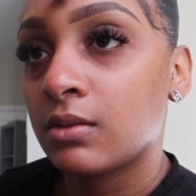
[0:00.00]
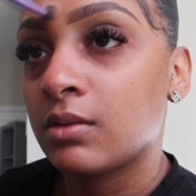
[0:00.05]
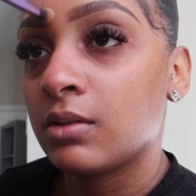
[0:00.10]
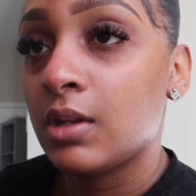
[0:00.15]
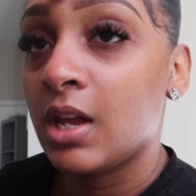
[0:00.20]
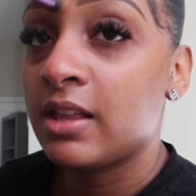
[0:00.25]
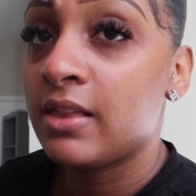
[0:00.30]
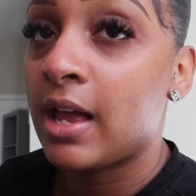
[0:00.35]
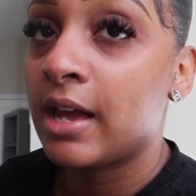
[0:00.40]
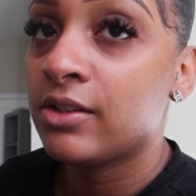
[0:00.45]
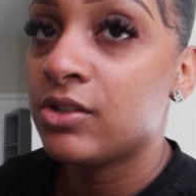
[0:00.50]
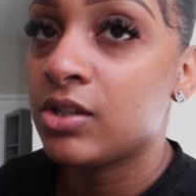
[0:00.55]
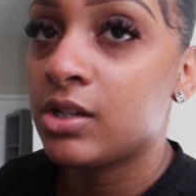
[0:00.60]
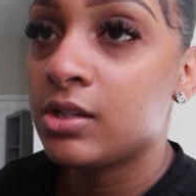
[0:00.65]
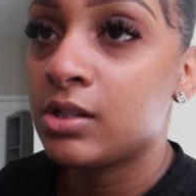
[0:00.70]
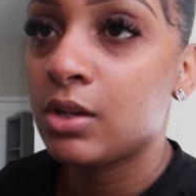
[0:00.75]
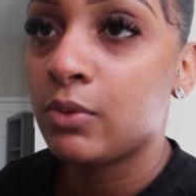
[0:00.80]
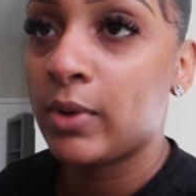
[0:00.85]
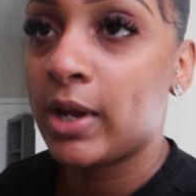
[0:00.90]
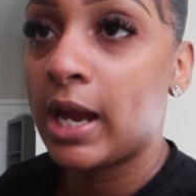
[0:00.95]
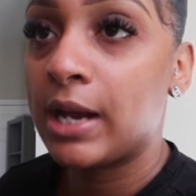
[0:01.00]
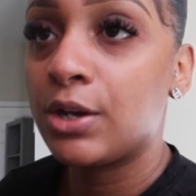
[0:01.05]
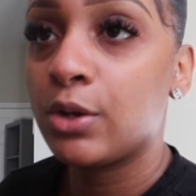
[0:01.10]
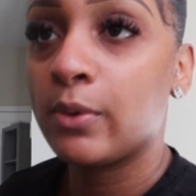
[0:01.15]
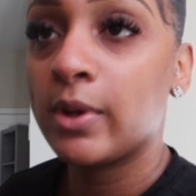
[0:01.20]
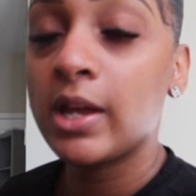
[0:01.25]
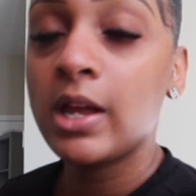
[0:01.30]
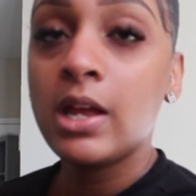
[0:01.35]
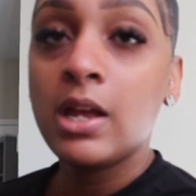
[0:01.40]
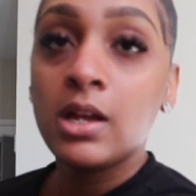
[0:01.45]
And that's just the way I do
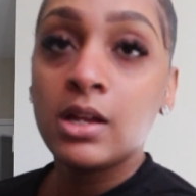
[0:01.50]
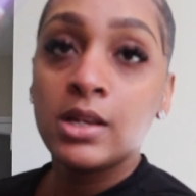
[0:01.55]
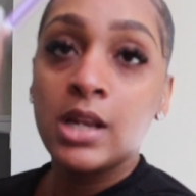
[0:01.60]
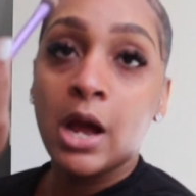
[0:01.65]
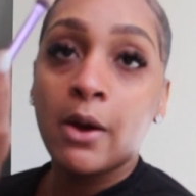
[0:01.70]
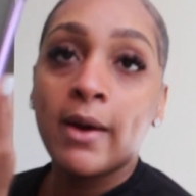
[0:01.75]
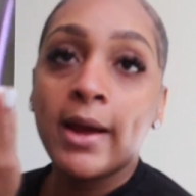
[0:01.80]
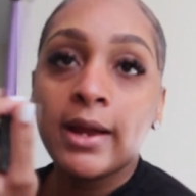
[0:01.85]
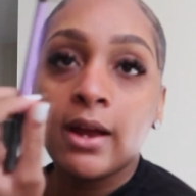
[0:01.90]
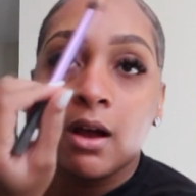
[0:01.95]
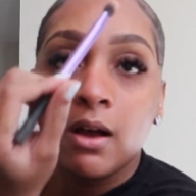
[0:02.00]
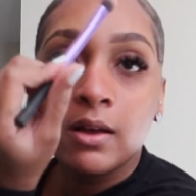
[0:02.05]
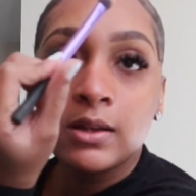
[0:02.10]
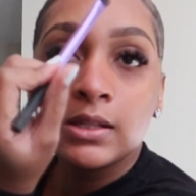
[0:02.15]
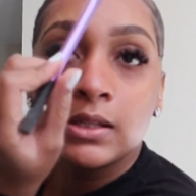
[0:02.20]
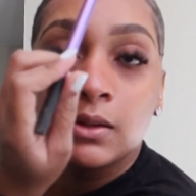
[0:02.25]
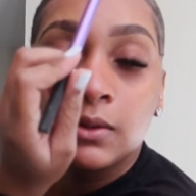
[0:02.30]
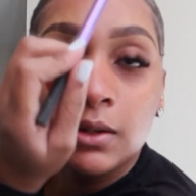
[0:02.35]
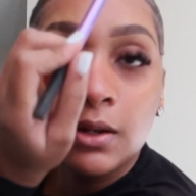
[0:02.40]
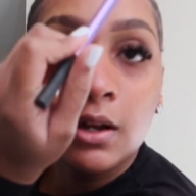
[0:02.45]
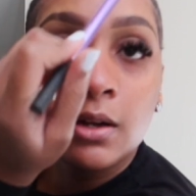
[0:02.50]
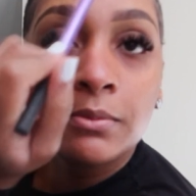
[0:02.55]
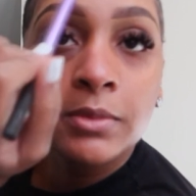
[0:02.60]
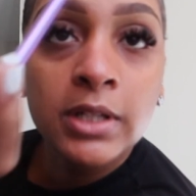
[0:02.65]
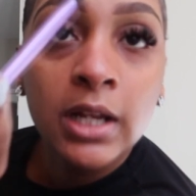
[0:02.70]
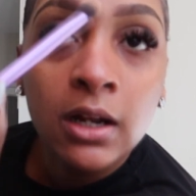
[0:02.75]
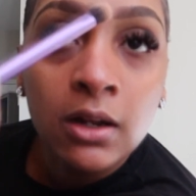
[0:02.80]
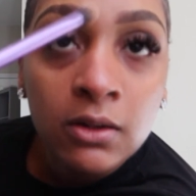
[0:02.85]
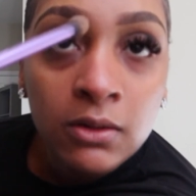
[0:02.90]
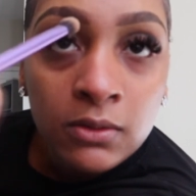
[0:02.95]
it. Now I also come
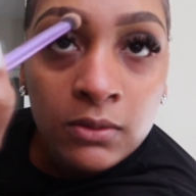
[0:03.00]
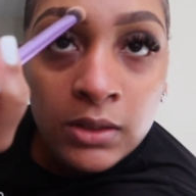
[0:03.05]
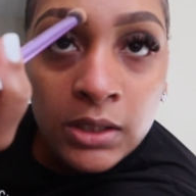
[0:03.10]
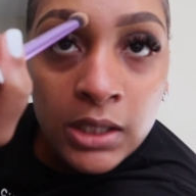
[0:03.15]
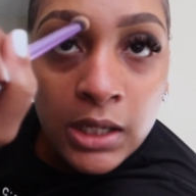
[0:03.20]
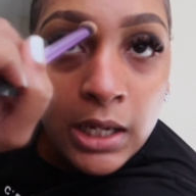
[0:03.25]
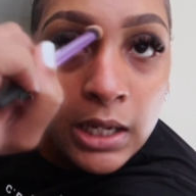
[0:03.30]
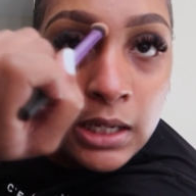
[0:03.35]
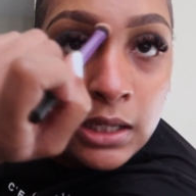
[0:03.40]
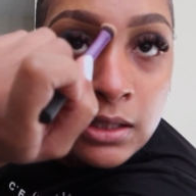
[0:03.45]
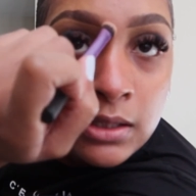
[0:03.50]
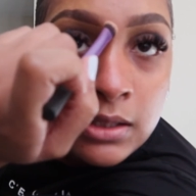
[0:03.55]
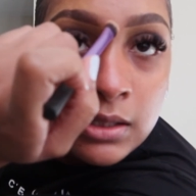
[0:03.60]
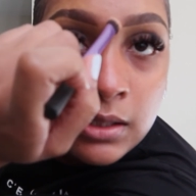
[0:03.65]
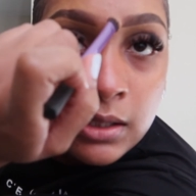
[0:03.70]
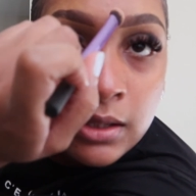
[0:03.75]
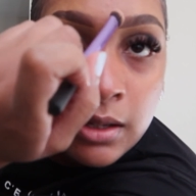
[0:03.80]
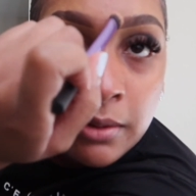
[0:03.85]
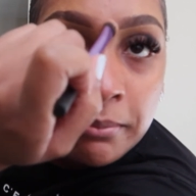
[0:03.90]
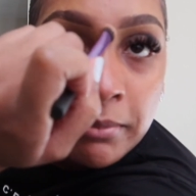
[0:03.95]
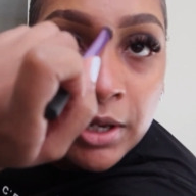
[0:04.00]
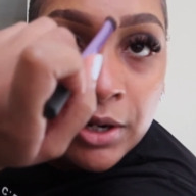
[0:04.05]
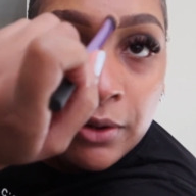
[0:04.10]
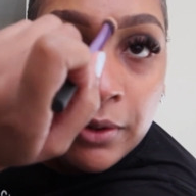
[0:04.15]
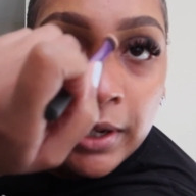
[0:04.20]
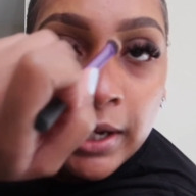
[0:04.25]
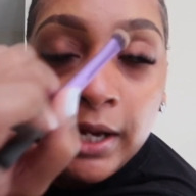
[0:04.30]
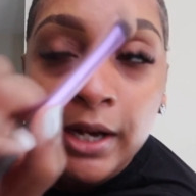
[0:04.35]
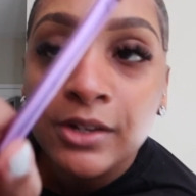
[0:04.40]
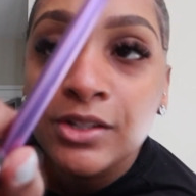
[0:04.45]
down into the middle
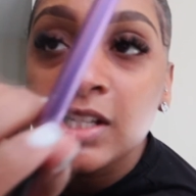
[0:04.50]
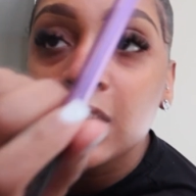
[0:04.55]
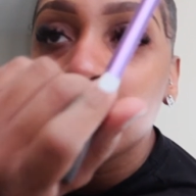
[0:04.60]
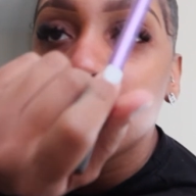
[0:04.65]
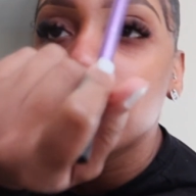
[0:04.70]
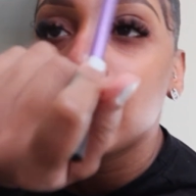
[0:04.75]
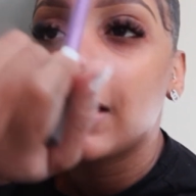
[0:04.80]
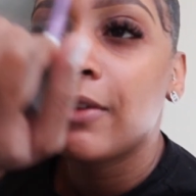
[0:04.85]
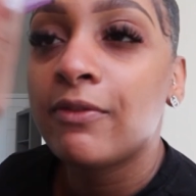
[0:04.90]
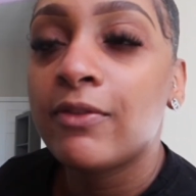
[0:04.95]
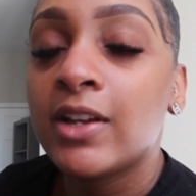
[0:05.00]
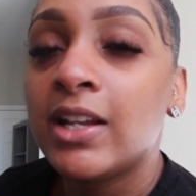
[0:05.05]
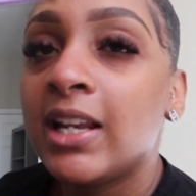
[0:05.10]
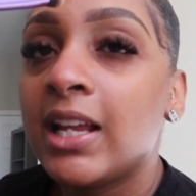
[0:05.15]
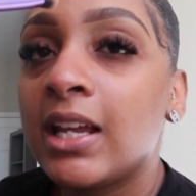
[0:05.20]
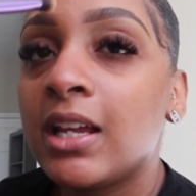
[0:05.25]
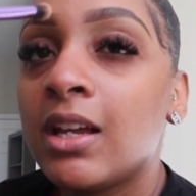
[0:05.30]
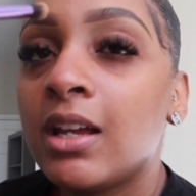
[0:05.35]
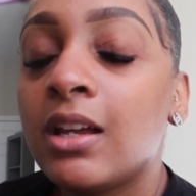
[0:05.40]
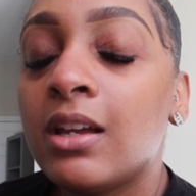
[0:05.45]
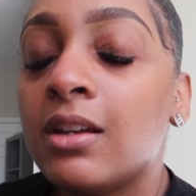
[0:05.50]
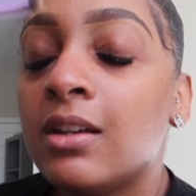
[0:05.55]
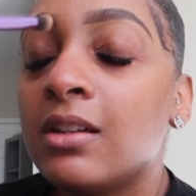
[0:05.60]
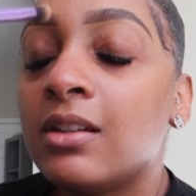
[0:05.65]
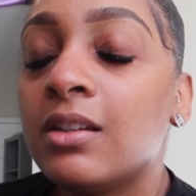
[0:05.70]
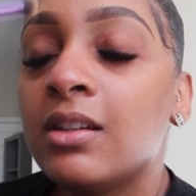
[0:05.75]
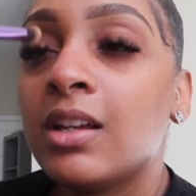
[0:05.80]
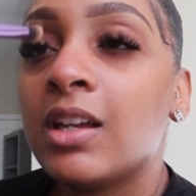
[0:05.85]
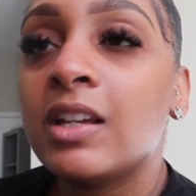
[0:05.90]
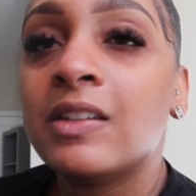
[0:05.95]
here just because I feel like
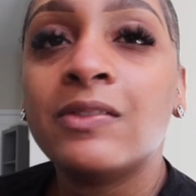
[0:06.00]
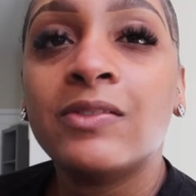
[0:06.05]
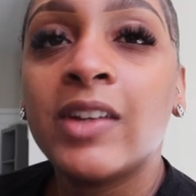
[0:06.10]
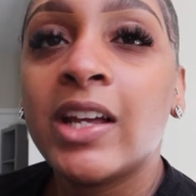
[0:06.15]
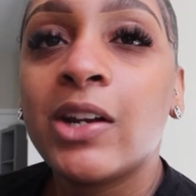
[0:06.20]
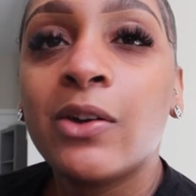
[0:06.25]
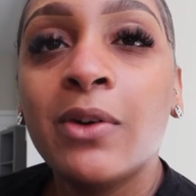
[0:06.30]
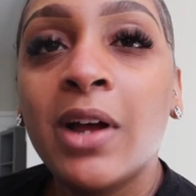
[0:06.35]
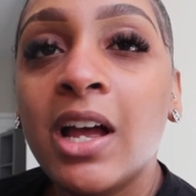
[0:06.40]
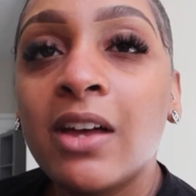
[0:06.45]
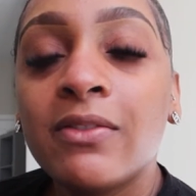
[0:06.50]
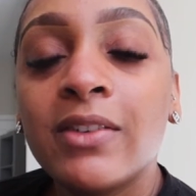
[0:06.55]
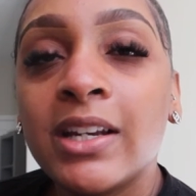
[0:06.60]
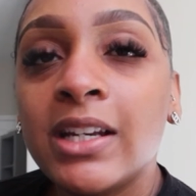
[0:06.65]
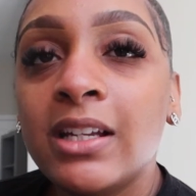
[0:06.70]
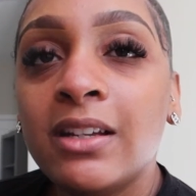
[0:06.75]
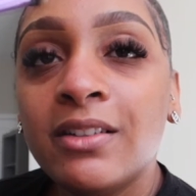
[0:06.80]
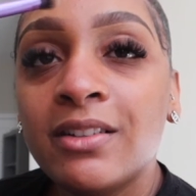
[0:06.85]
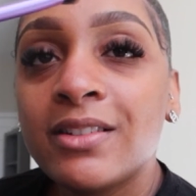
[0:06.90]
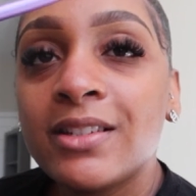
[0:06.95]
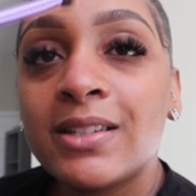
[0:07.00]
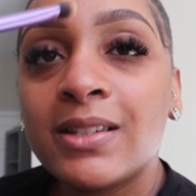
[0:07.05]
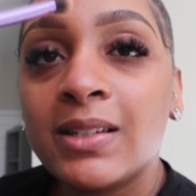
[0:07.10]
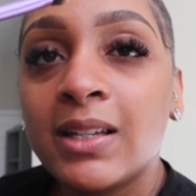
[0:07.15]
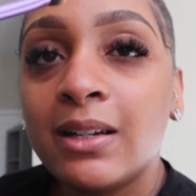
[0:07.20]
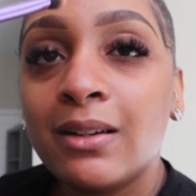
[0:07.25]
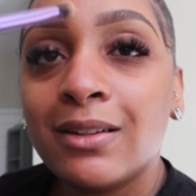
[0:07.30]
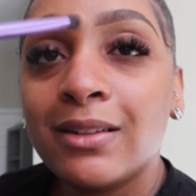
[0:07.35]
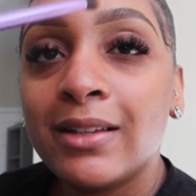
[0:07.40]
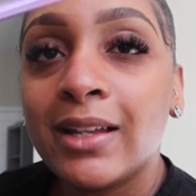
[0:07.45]
if it don't have any
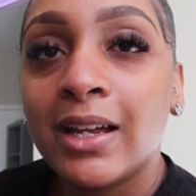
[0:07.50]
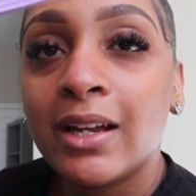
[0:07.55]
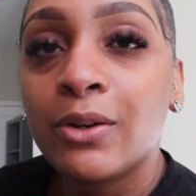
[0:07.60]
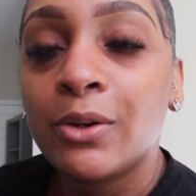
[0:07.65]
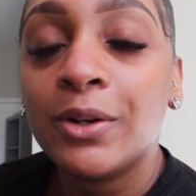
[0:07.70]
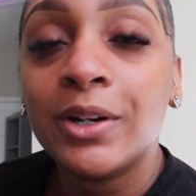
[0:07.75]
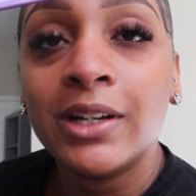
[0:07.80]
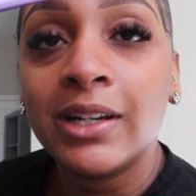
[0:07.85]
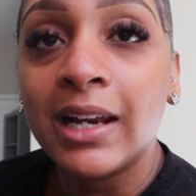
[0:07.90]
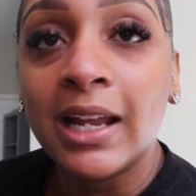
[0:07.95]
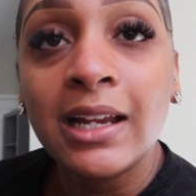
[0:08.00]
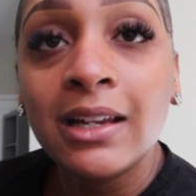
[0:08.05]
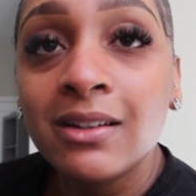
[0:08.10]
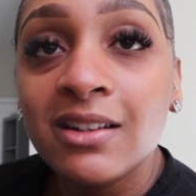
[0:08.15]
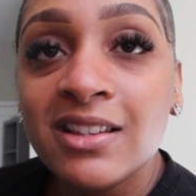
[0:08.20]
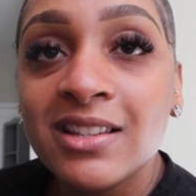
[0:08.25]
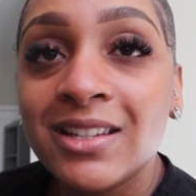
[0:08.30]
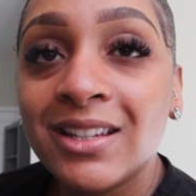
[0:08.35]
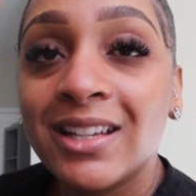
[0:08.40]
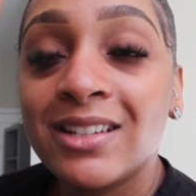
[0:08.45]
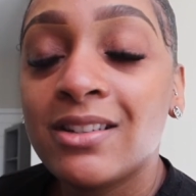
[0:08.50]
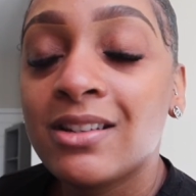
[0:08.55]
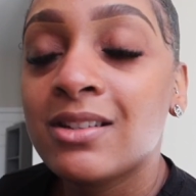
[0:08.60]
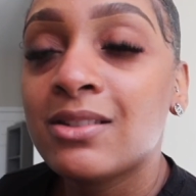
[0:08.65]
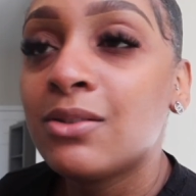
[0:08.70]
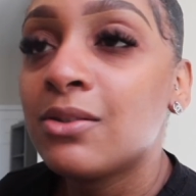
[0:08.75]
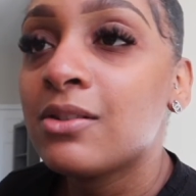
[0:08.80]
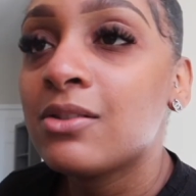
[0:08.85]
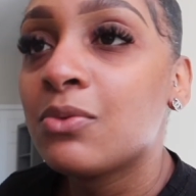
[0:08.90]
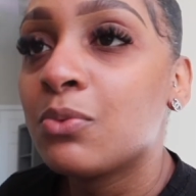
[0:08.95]
concealer there or light concealer, it just
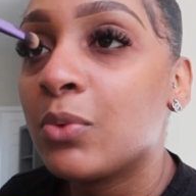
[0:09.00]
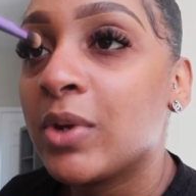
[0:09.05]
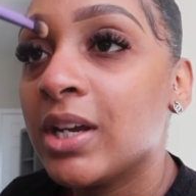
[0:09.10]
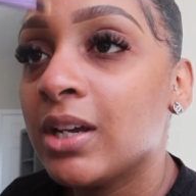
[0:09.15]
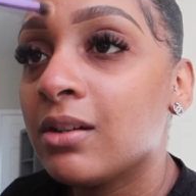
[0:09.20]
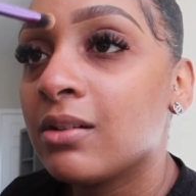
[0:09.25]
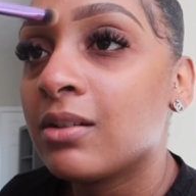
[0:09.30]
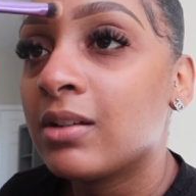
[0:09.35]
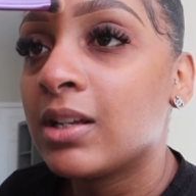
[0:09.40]
looks weird.